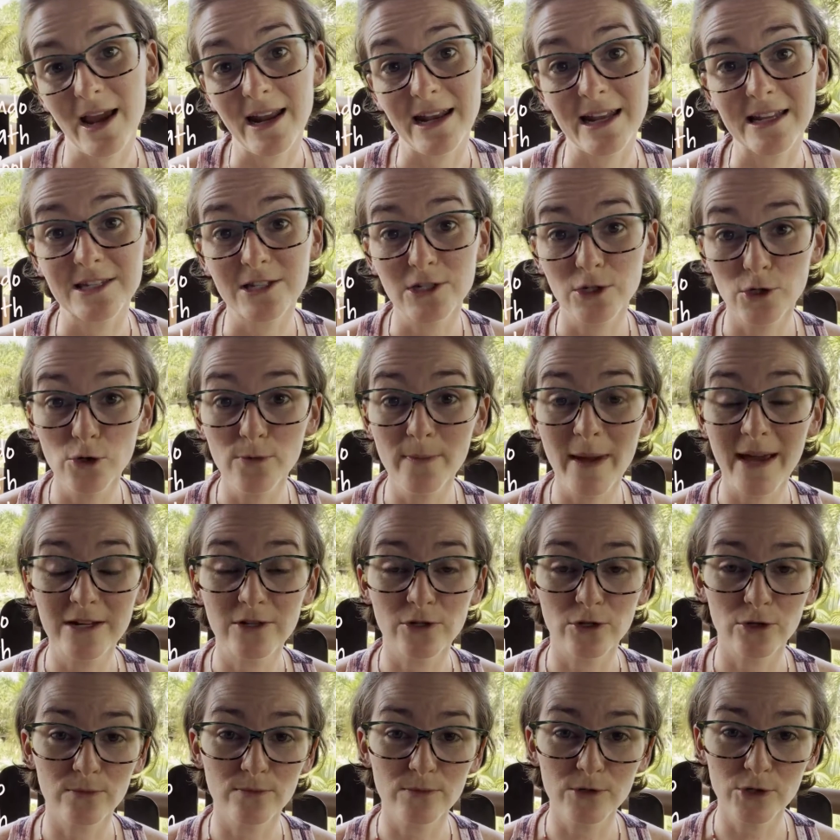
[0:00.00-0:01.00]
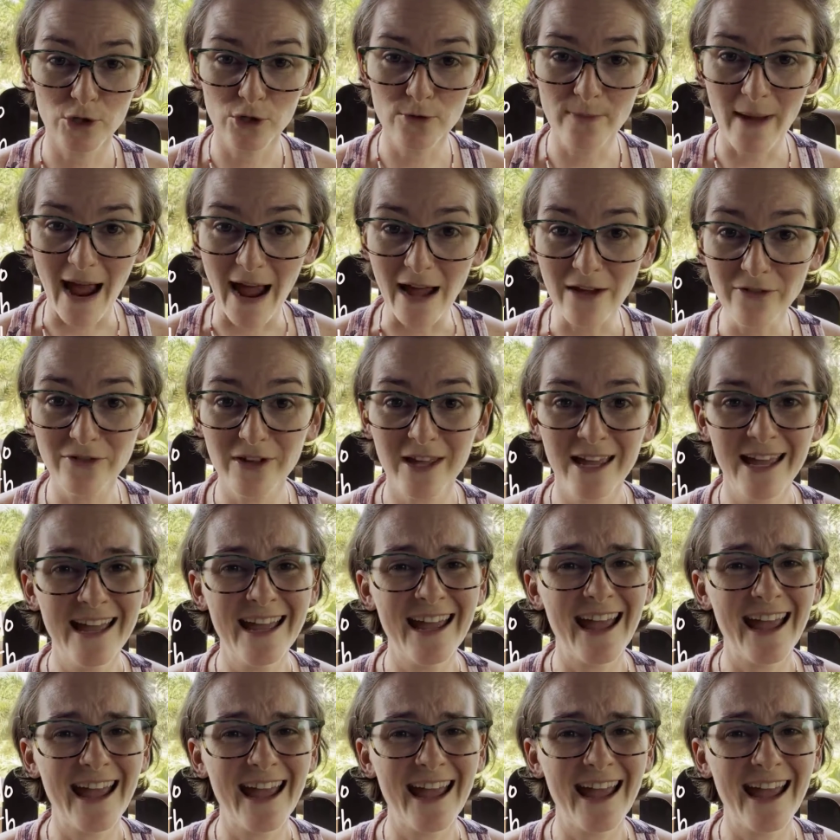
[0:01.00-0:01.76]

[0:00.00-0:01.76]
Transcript: and it's 2 bedroom, 2 bath,